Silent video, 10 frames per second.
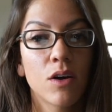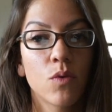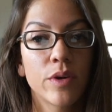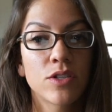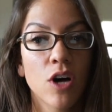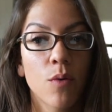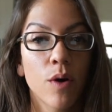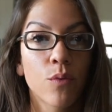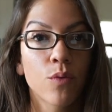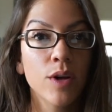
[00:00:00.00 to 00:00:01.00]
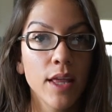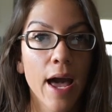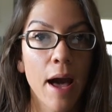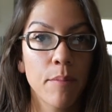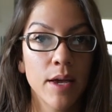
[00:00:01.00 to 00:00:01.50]
we saw what really
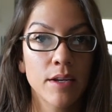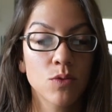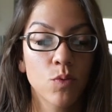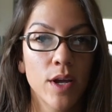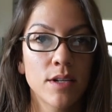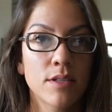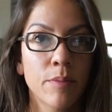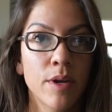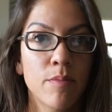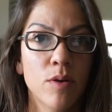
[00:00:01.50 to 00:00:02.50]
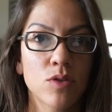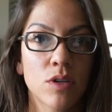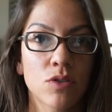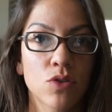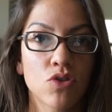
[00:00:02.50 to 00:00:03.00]
happened when somebody
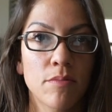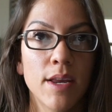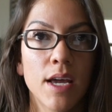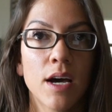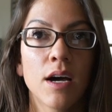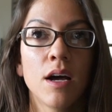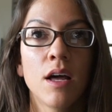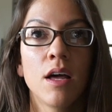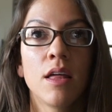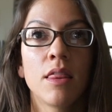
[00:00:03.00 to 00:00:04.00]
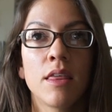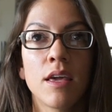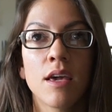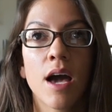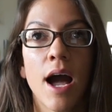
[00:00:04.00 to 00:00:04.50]
posted on social media
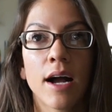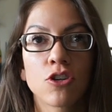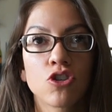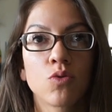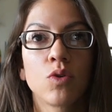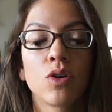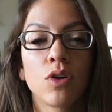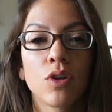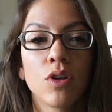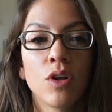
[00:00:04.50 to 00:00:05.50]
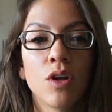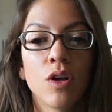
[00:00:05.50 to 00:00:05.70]
the actual